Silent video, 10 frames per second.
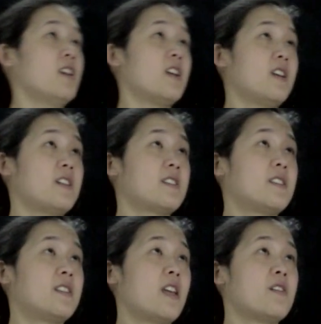is
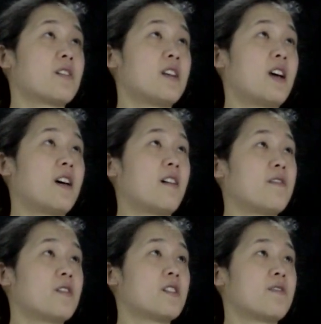then you're going to have
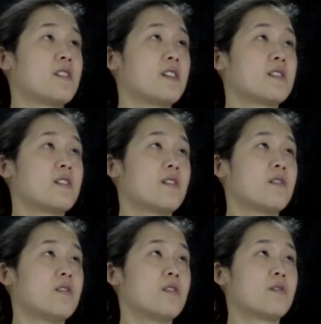your different delta
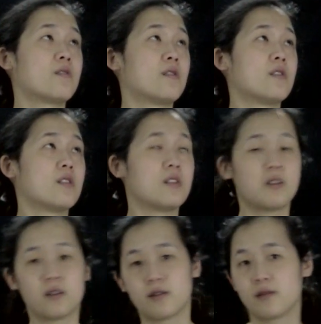O,
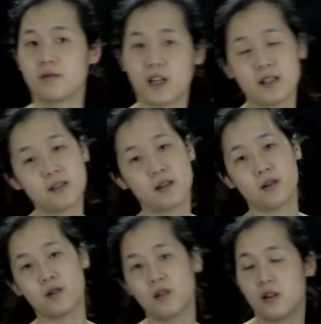right? So